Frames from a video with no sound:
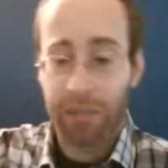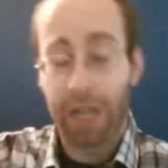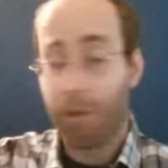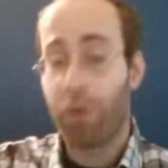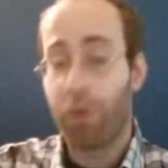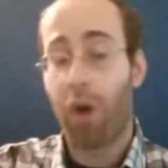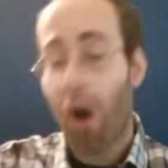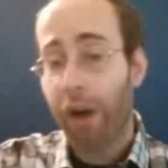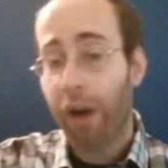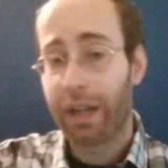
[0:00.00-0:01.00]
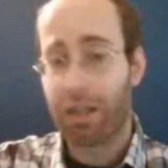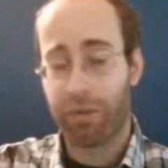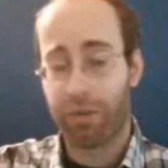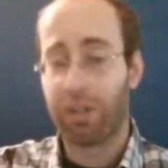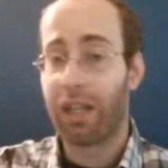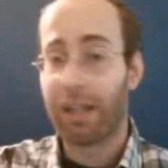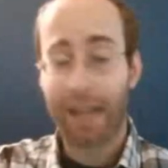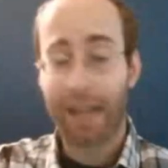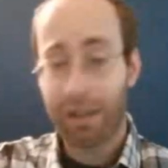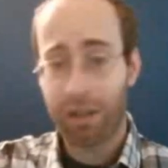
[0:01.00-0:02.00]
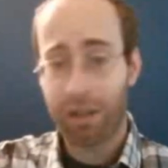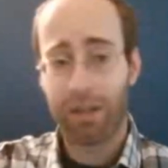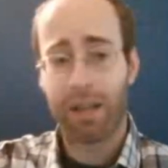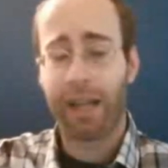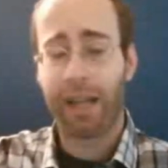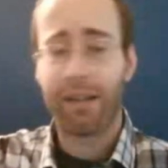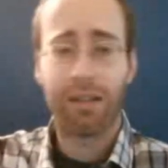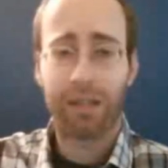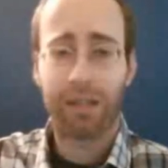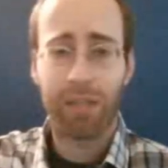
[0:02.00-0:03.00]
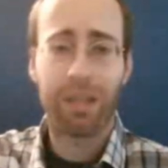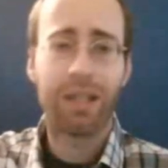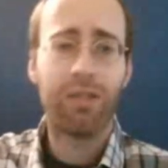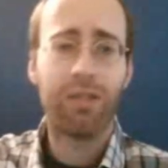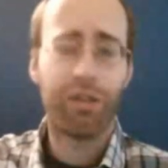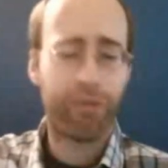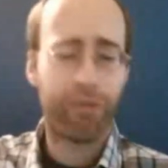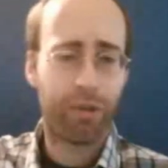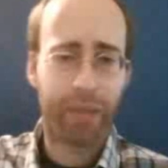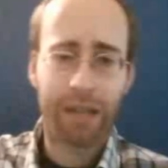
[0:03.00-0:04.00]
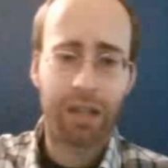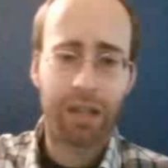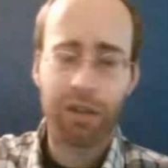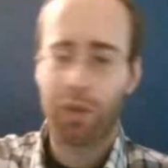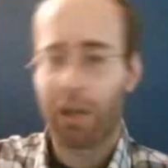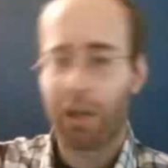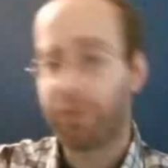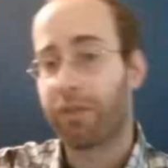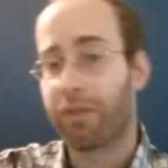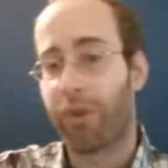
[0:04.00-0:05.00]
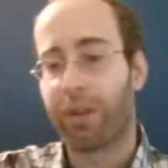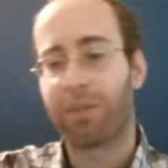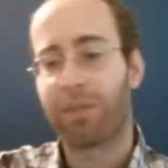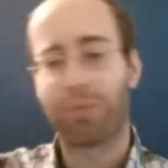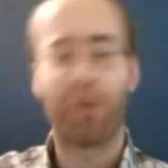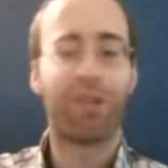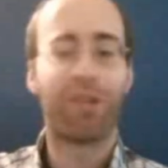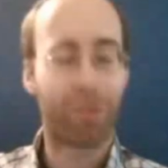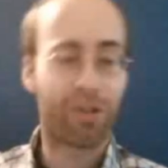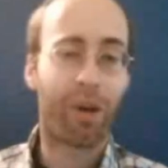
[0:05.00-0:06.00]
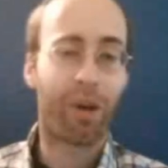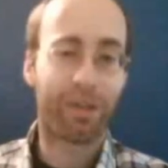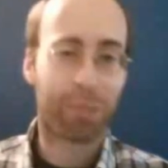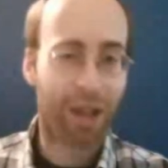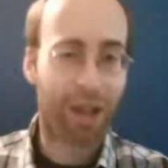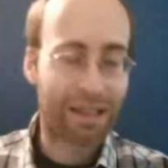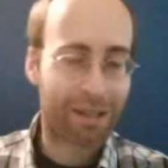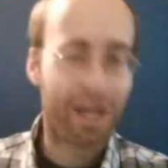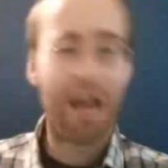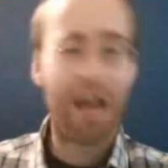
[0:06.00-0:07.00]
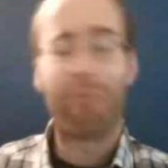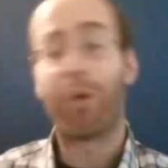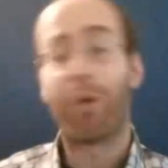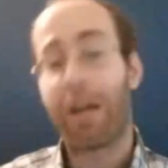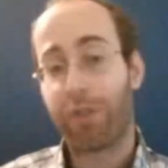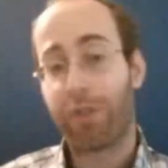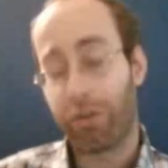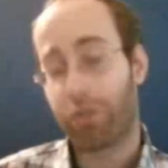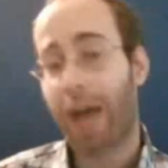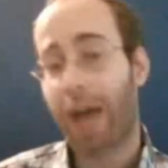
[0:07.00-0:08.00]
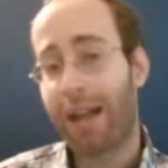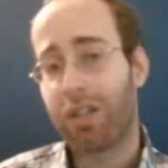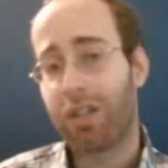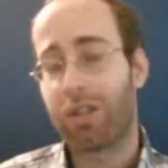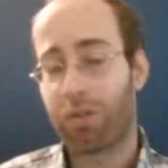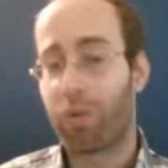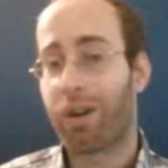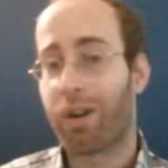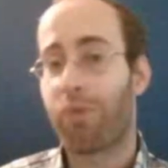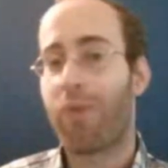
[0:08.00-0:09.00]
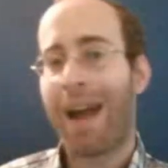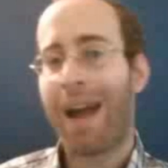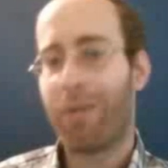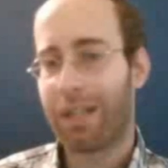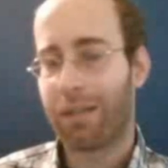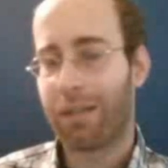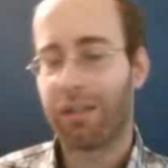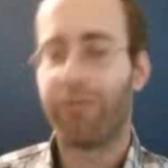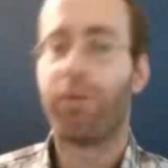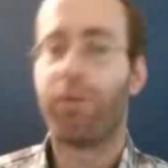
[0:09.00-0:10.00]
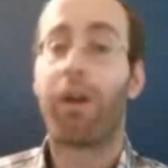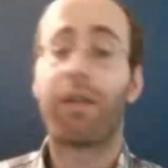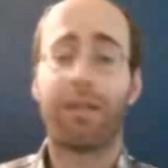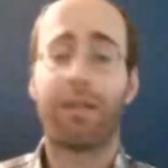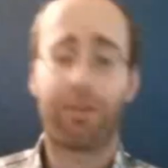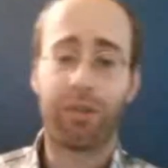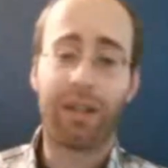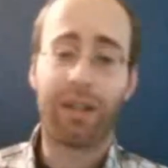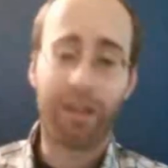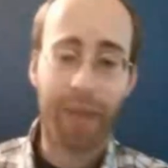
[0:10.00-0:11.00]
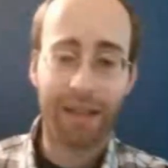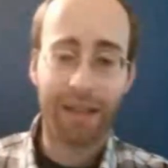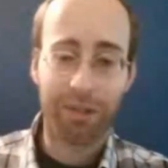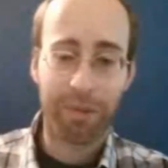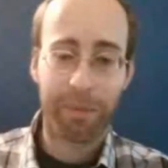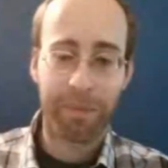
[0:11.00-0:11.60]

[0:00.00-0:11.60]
If you are interested in it, that is a good thing because it's going to be easier for you to pay attention without losing focus. So interest is always a plus, but we have good strategies to work around it if you aren't interested in the passage.